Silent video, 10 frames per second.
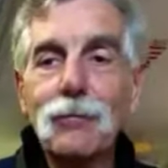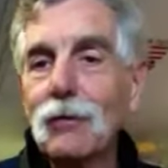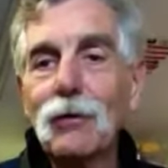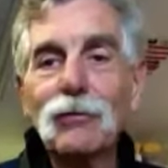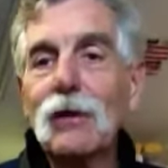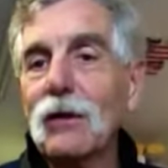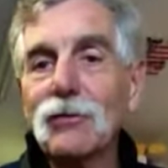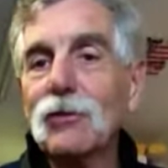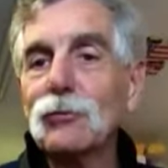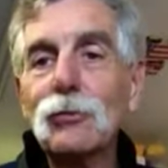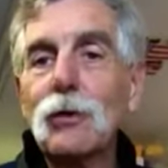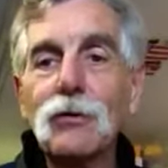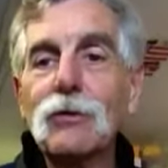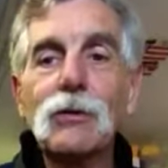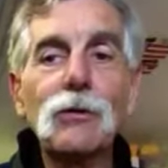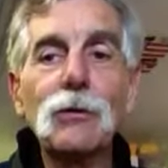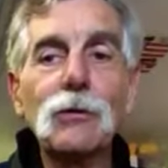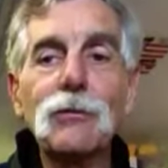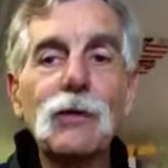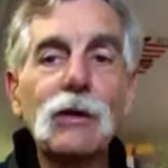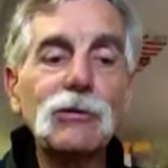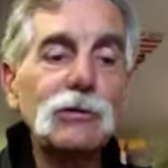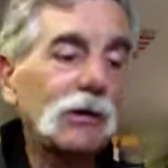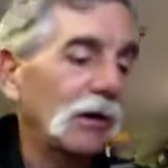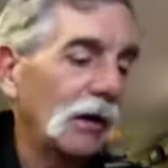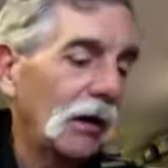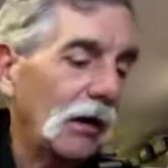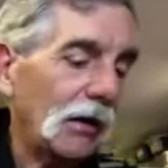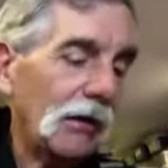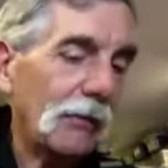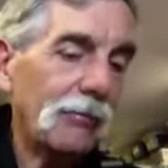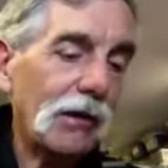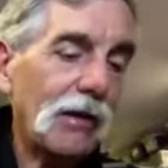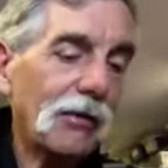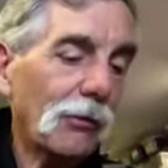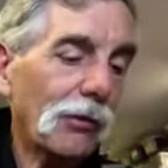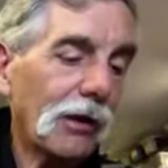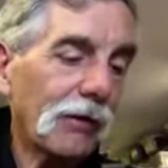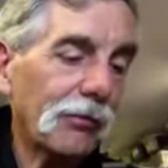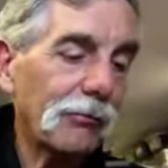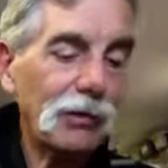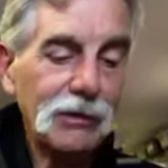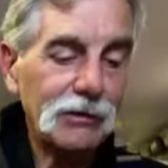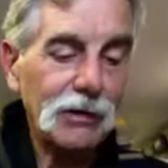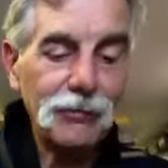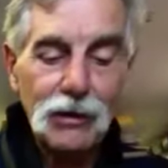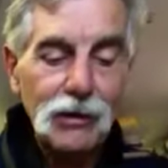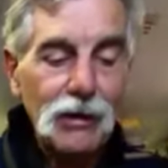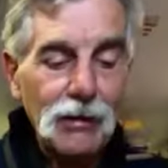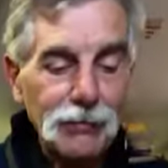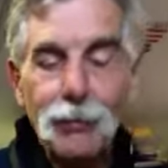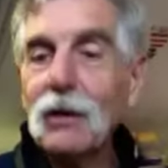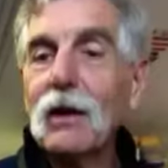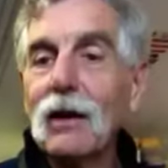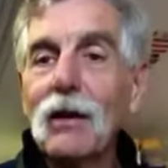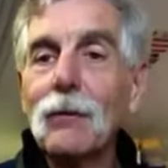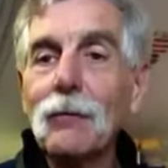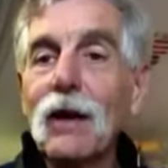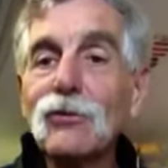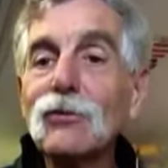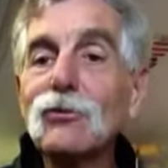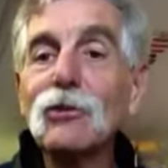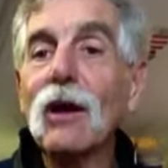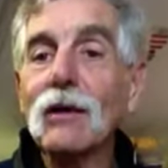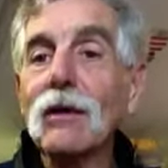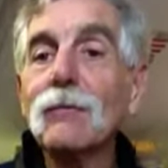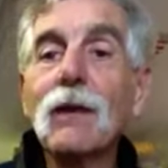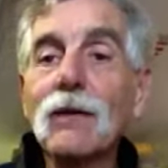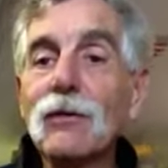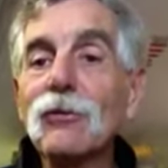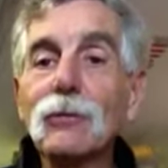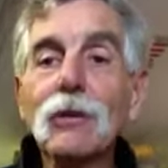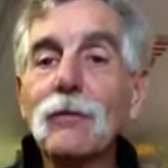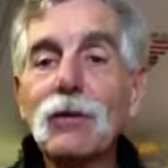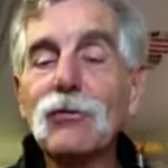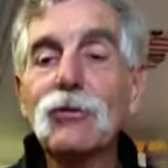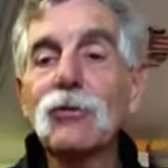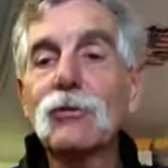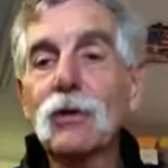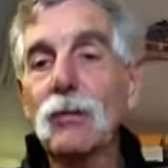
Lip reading: Looks like it's a 200-year-old finish on the way. But for me, I like them nice and shiny, like this one. It's just